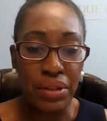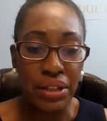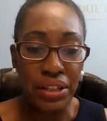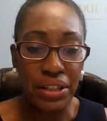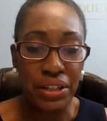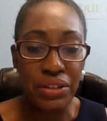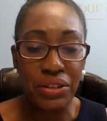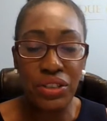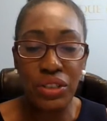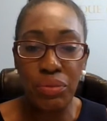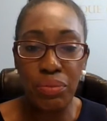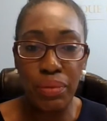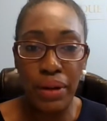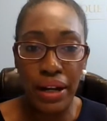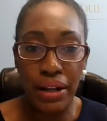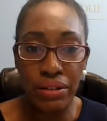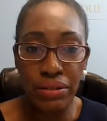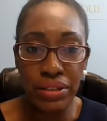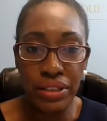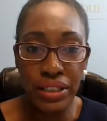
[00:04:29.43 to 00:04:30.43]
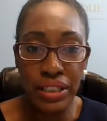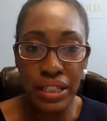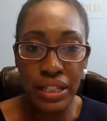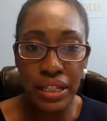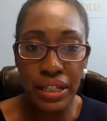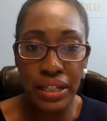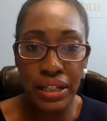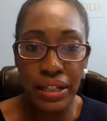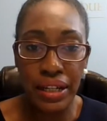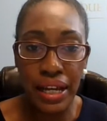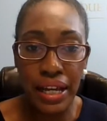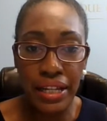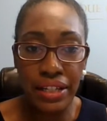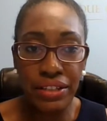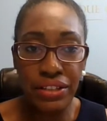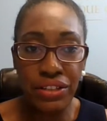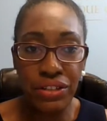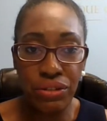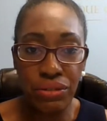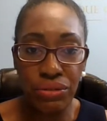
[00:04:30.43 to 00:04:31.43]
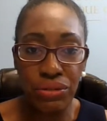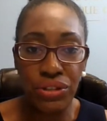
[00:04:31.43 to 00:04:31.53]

your spouse and you